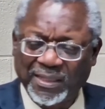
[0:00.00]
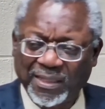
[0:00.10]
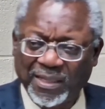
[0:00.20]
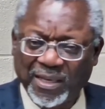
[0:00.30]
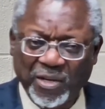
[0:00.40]

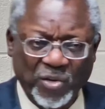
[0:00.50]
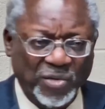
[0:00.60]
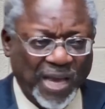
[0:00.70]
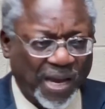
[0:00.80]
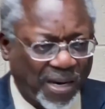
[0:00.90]
He knows
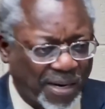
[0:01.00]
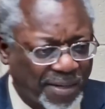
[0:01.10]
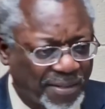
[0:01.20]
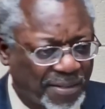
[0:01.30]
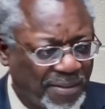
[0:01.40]
our
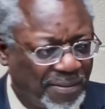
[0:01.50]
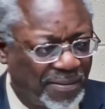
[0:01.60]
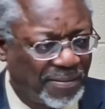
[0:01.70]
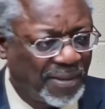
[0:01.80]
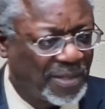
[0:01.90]
hearts
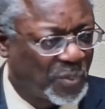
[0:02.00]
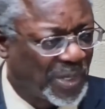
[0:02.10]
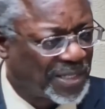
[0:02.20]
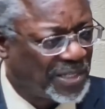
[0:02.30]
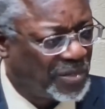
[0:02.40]
as well
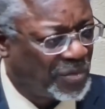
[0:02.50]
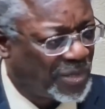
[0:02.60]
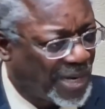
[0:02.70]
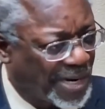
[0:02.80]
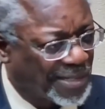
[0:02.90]
as he knew the
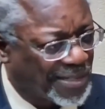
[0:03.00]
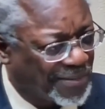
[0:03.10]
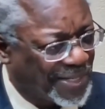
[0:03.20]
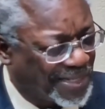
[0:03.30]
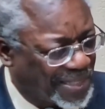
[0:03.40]
hearts of the
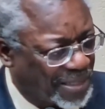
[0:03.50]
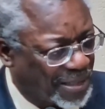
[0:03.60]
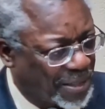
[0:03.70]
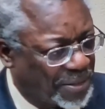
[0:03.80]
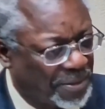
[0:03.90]

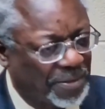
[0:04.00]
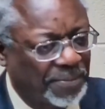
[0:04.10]
Assyrians.